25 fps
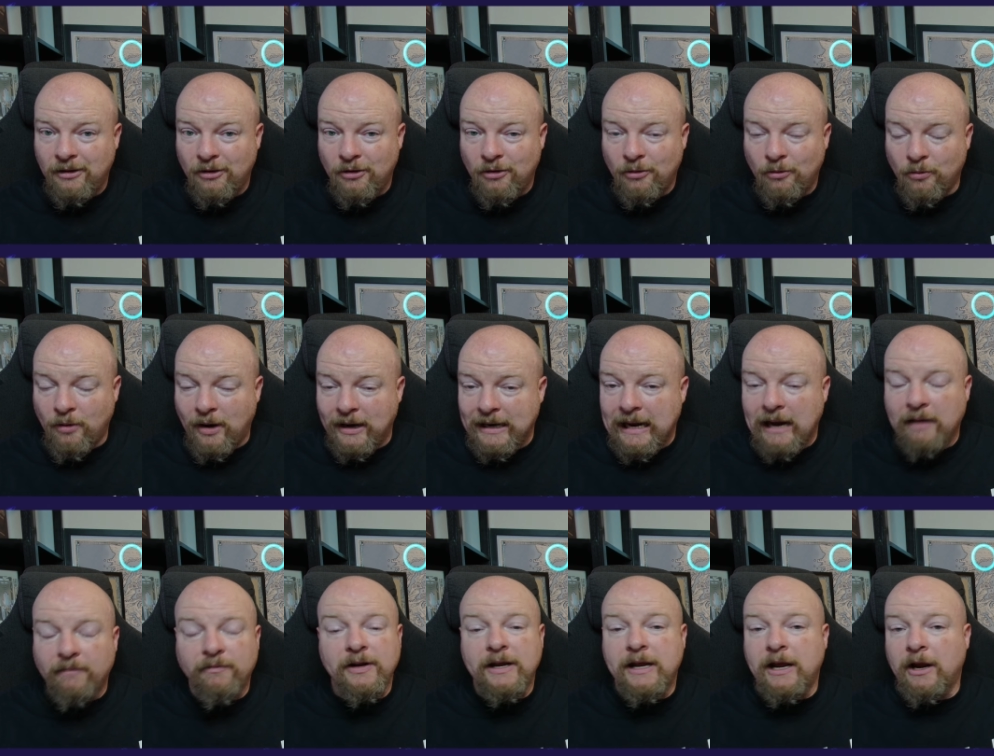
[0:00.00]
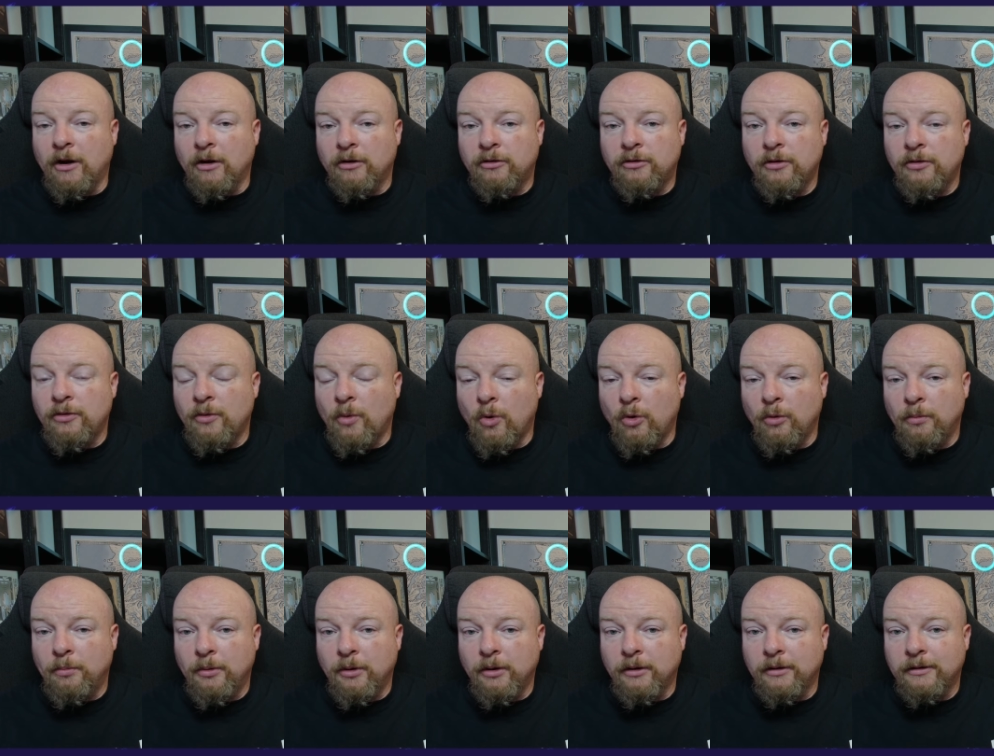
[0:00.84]
run every character in the whole
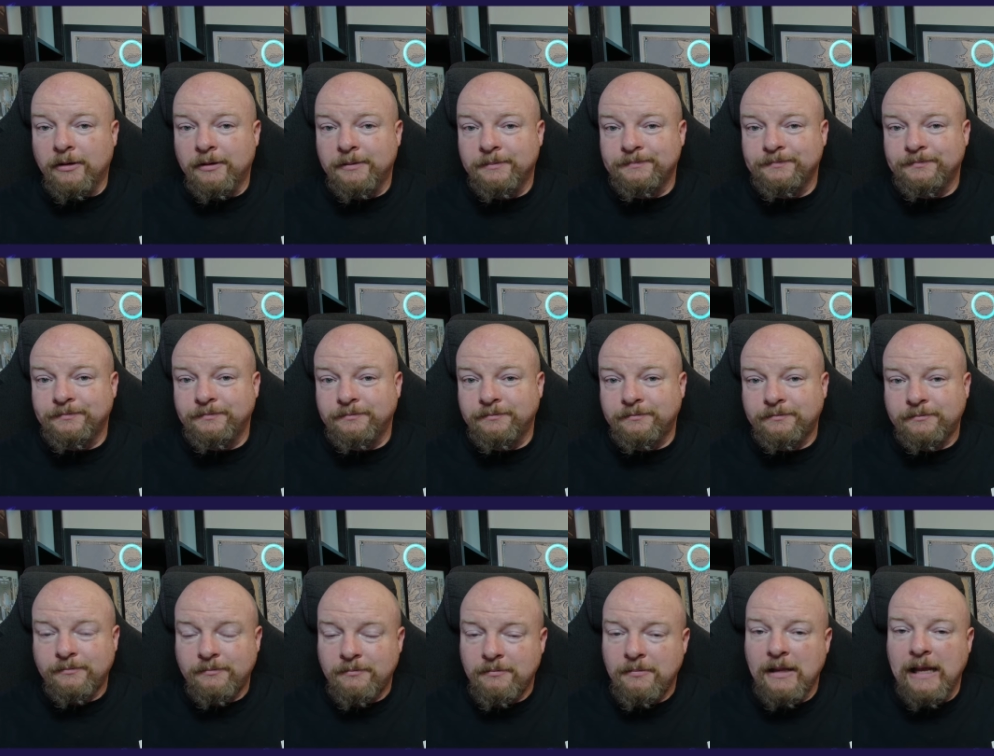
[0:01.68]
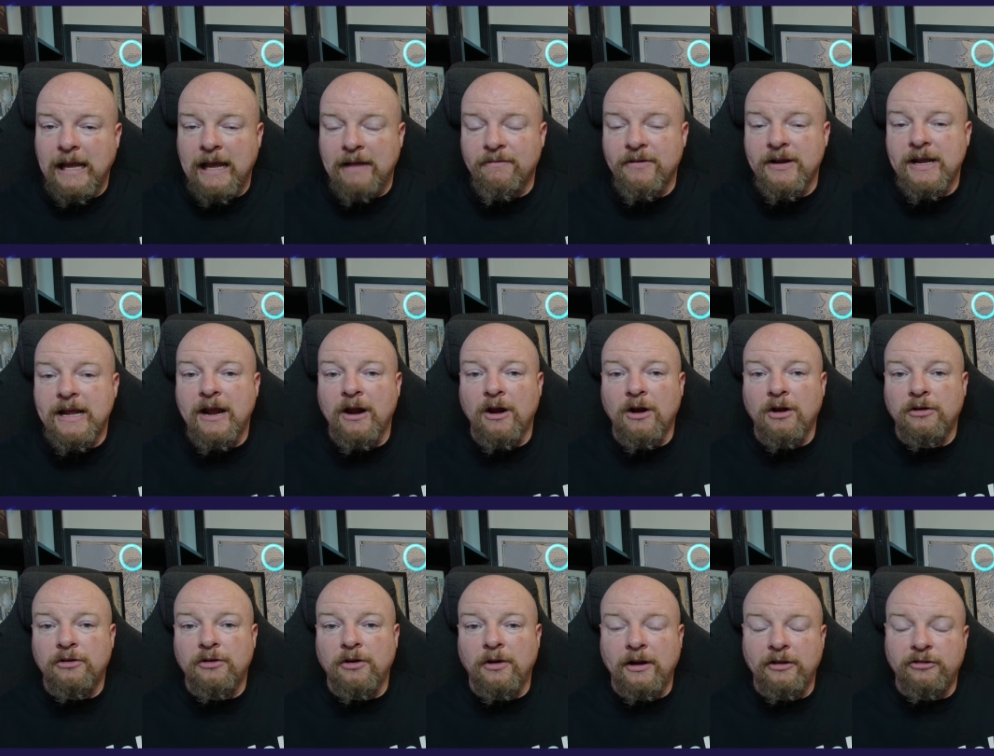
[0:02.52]
book. Every
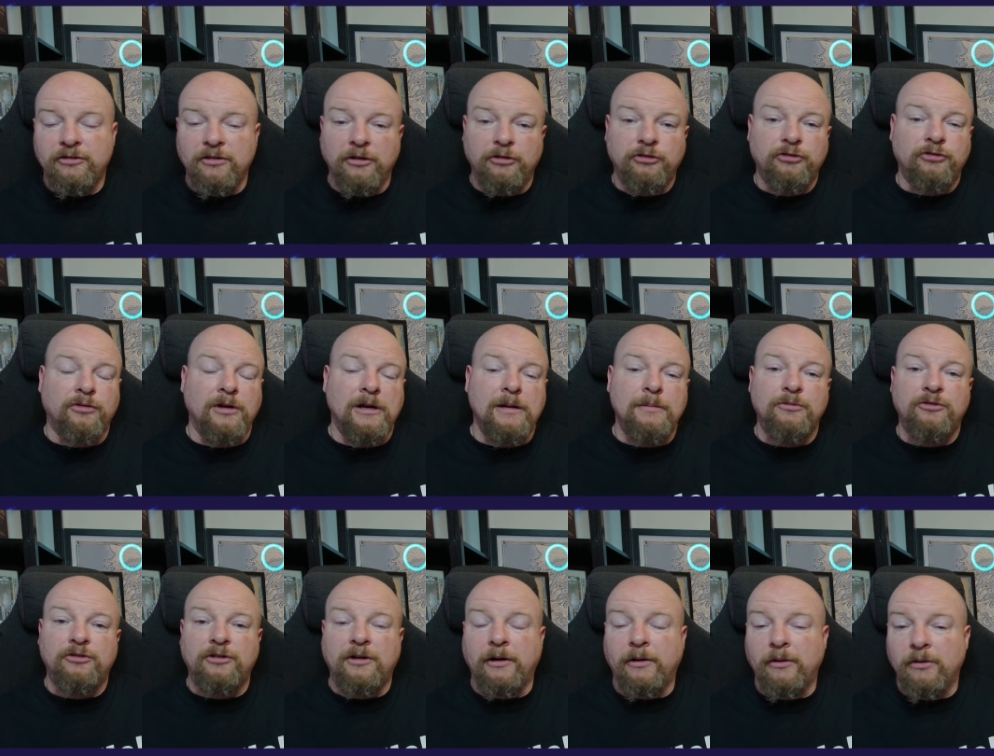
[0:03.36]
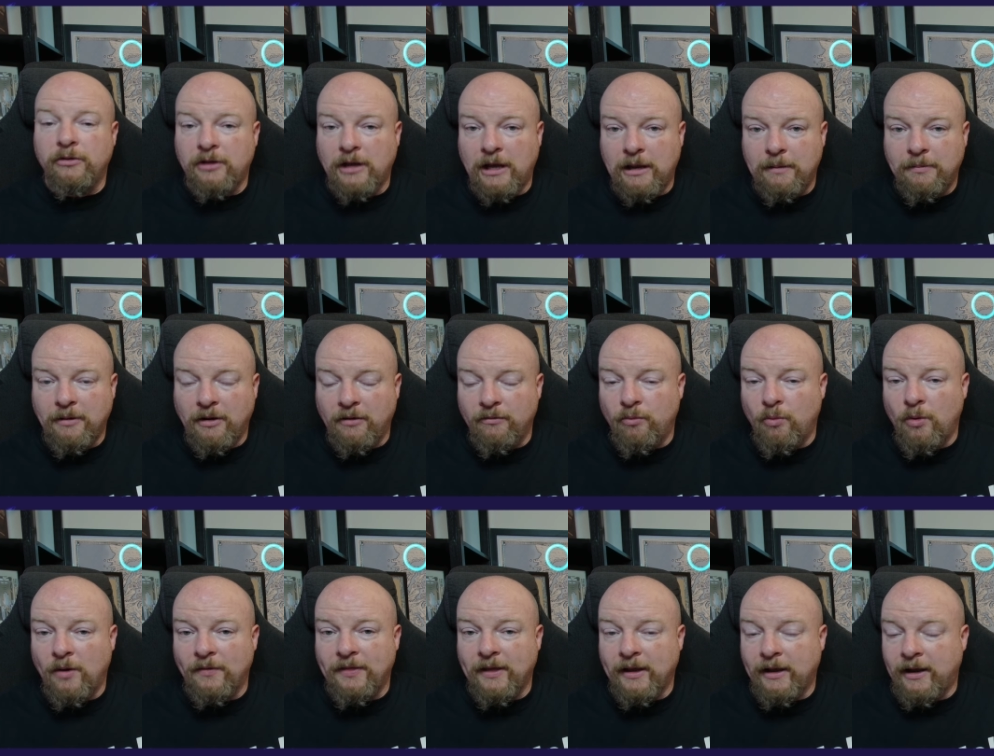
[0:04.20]
character is an extreme stereotype of
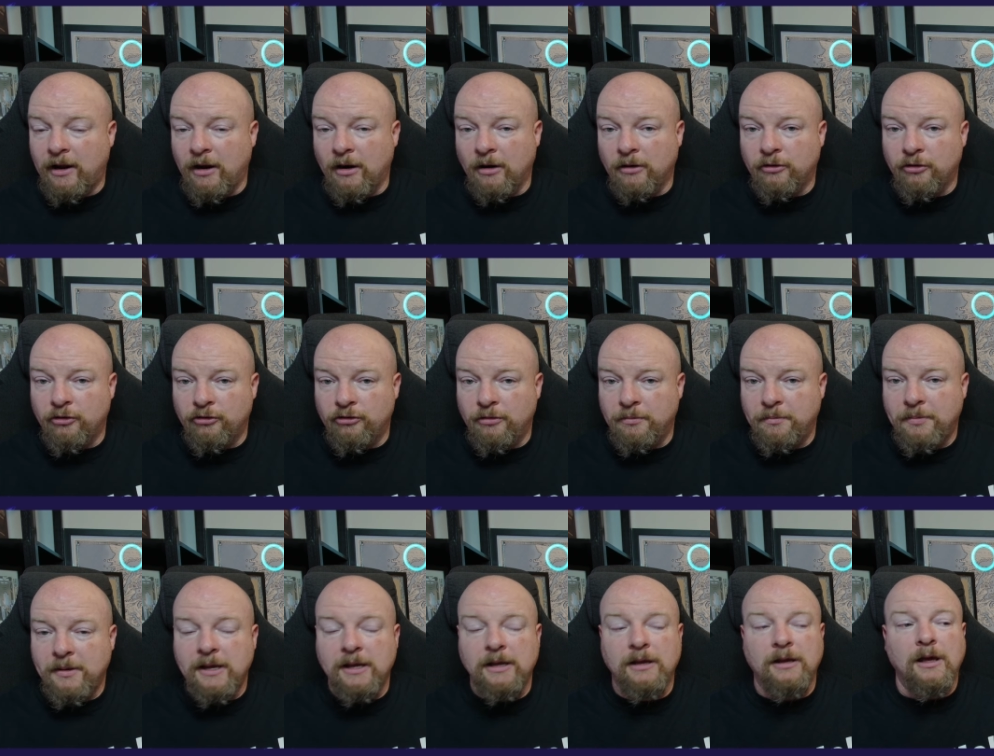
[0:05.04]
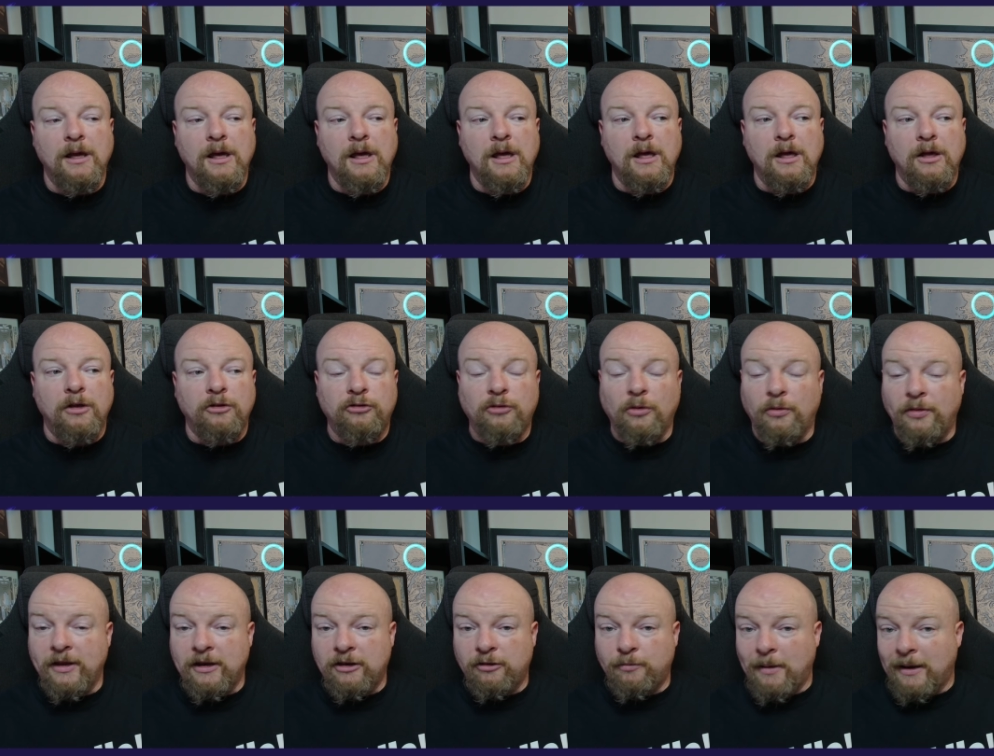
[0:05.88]
what that character should be. So
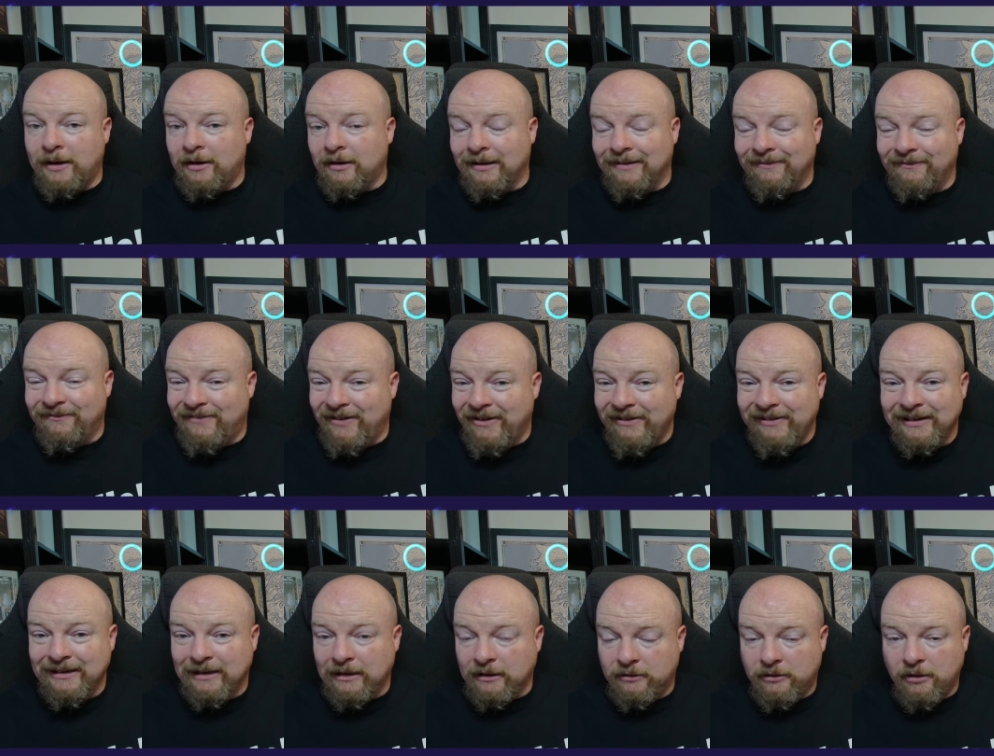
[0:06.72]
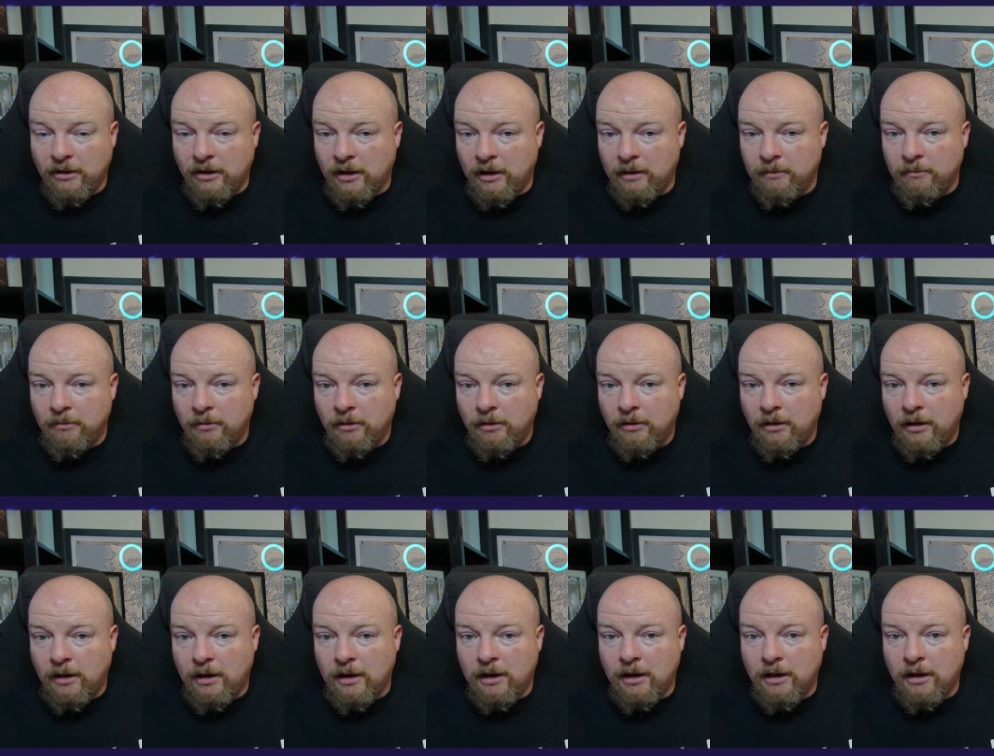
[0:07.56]
they'd spend very little time
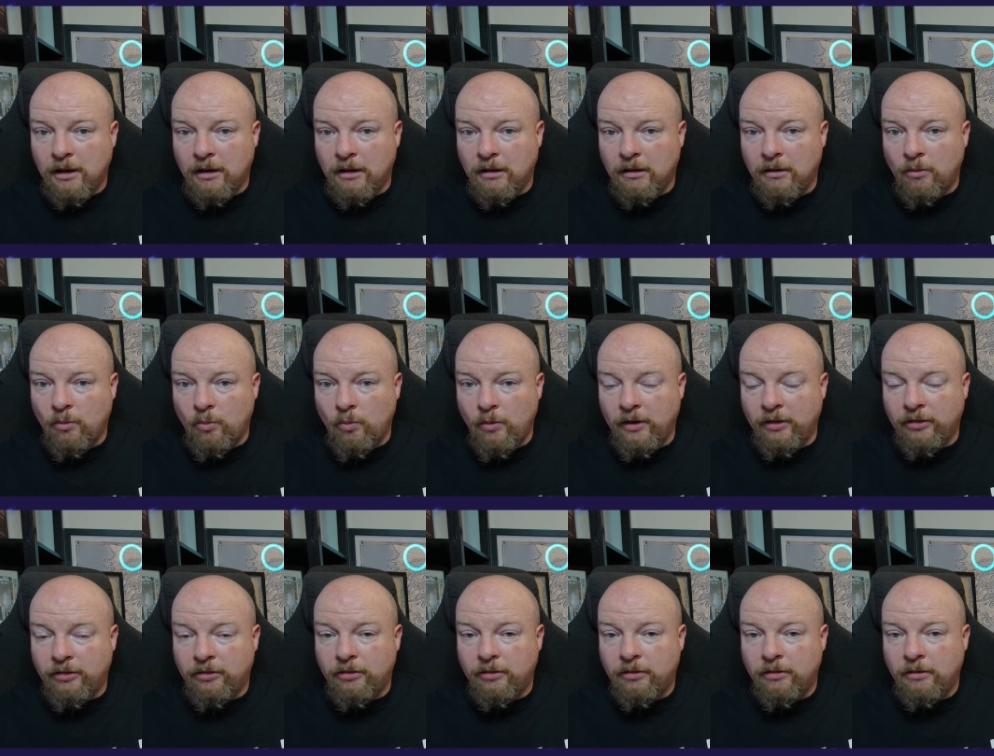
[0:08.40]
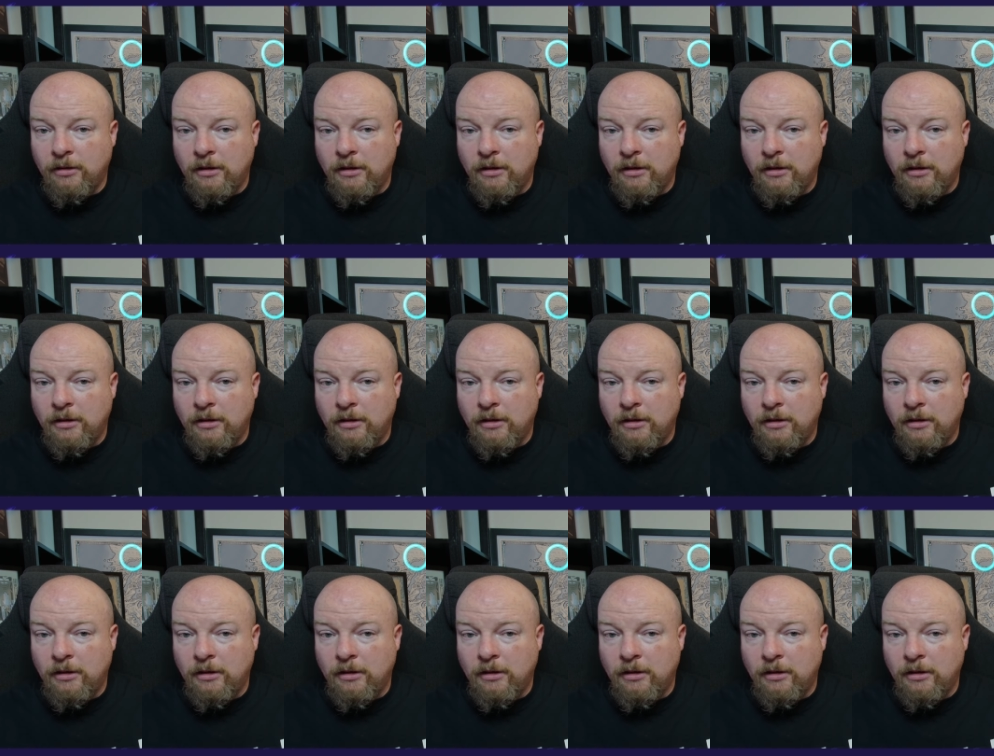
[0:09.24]
uh, with